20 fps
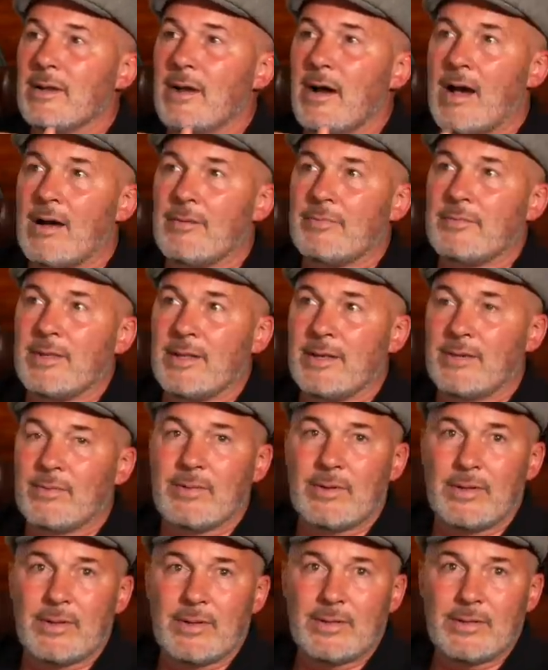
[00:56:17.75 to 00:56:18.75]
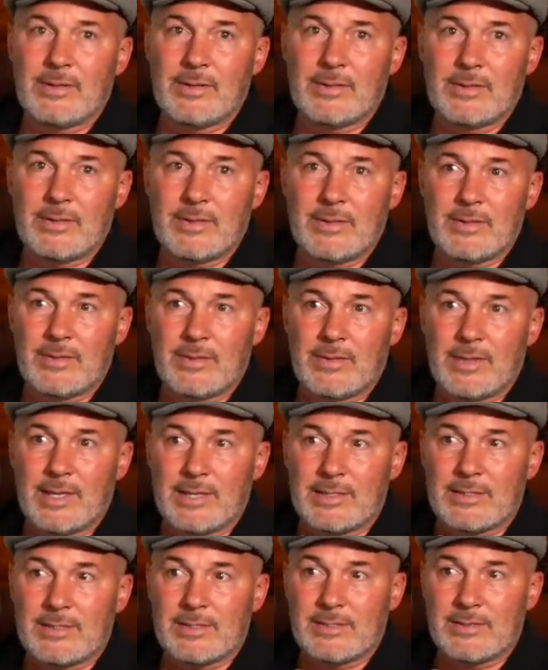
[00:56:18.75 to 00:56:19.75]
often
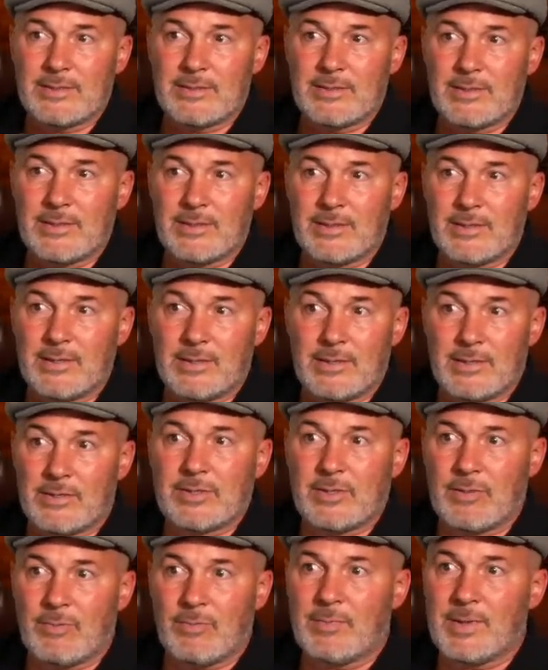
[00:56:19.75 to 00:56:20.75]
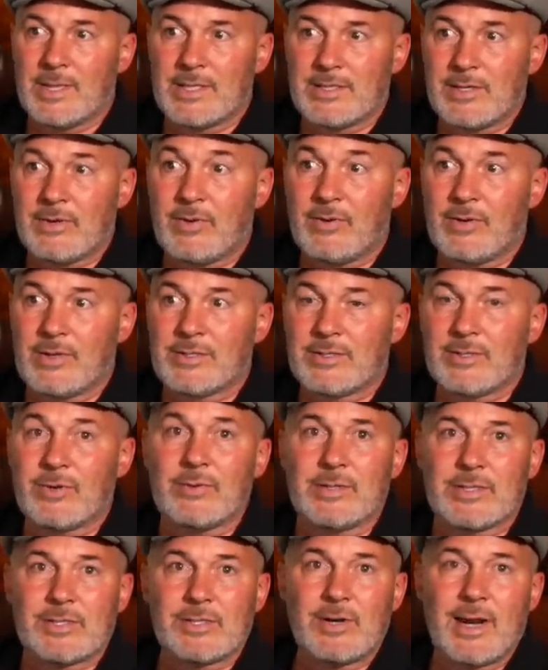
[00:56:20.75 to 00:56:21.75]
things, you know, you're so busy or you're so
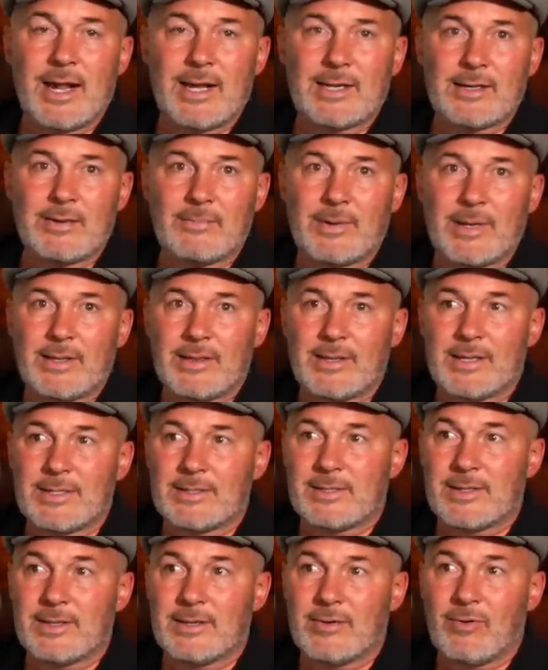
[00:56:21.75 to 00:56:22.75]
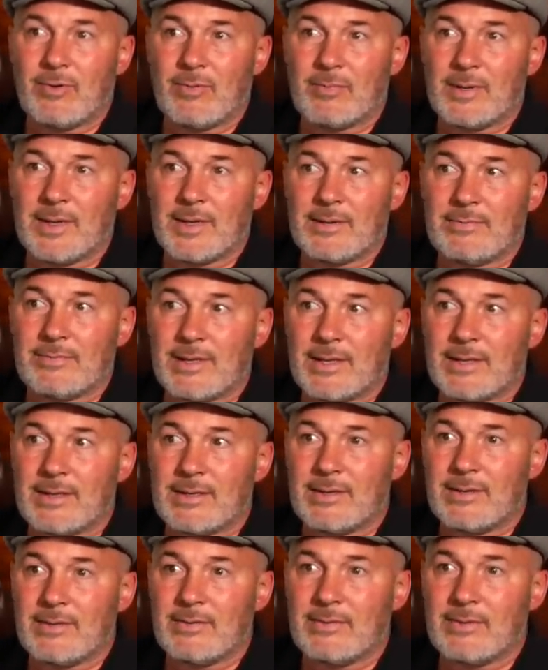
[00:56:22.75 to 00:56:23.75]
distracted by things in normal life
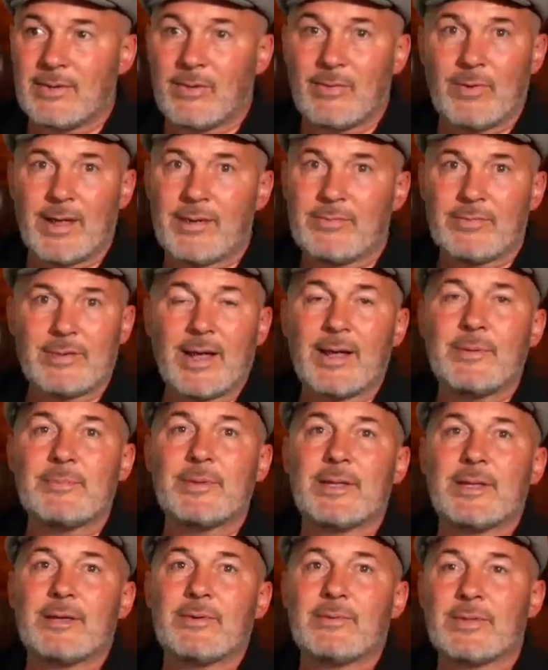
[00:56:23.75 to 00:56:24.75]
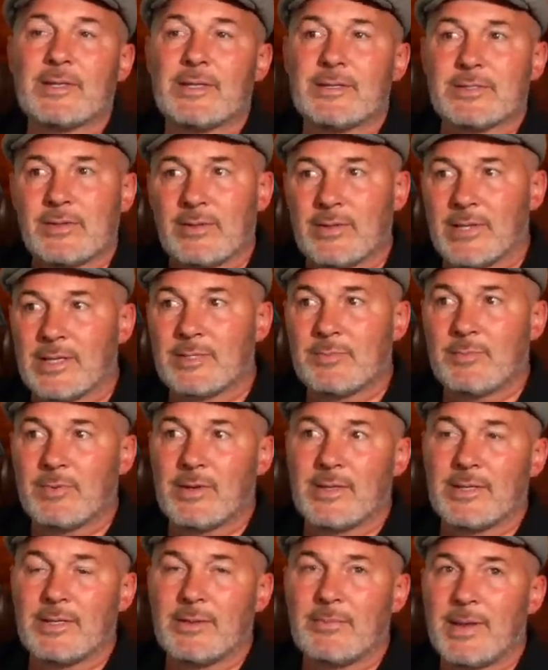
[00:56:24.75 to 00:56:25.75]
that you don't have time to deal with it. So it gets
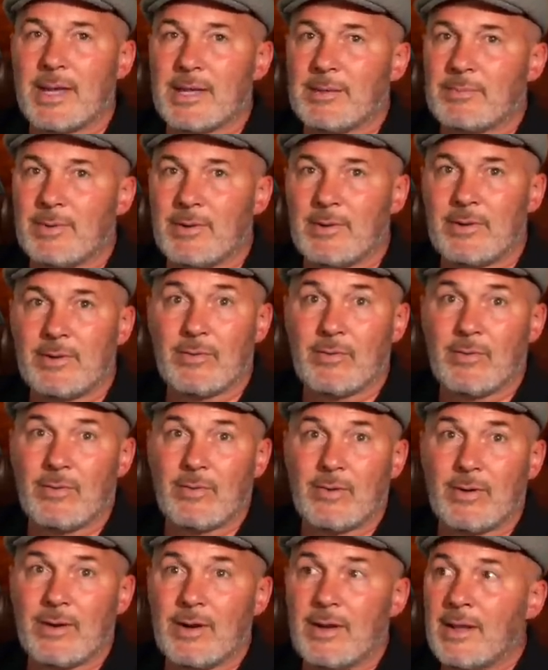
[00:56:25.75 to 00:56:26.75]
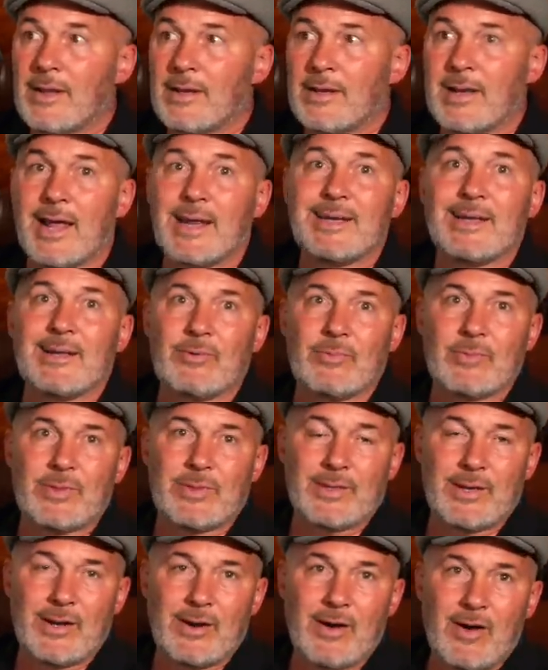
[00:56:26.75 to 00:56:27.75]
put on the back burner or not dealt
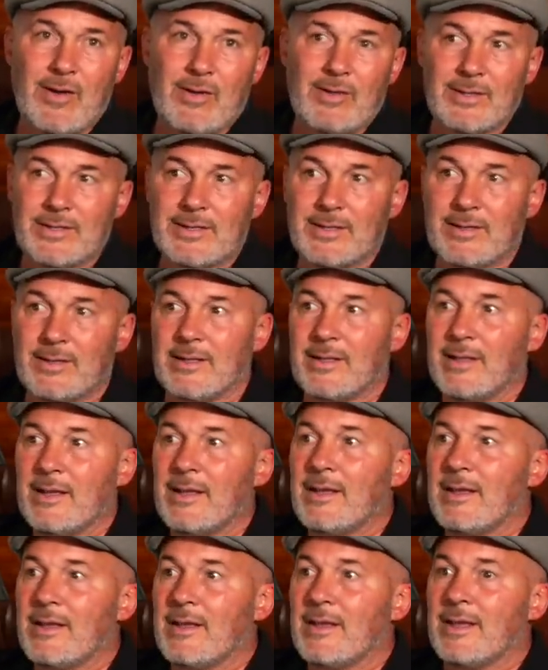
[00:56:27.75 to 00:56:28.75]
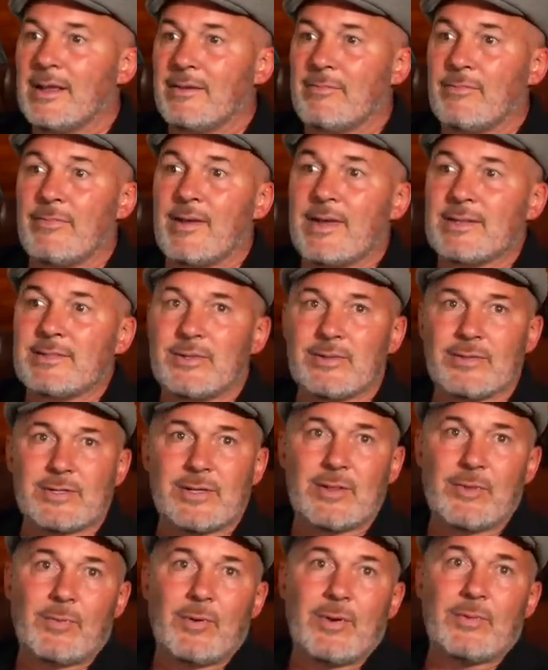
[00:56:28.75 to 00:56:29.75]
with at all until it festers
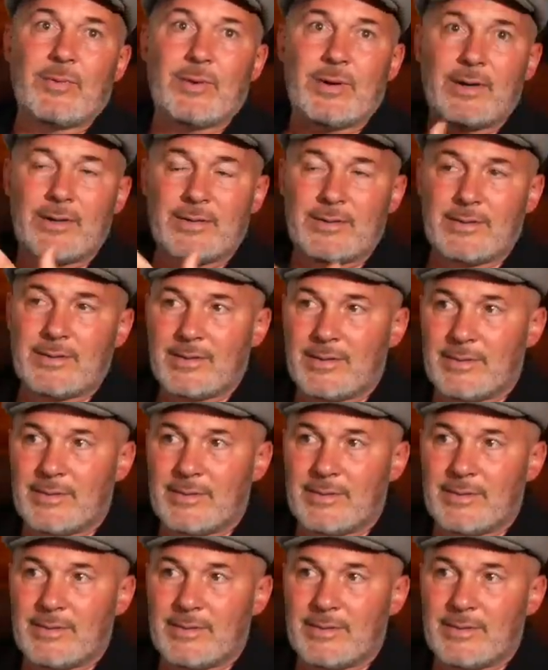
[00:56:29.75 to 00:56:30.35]
to the point where it,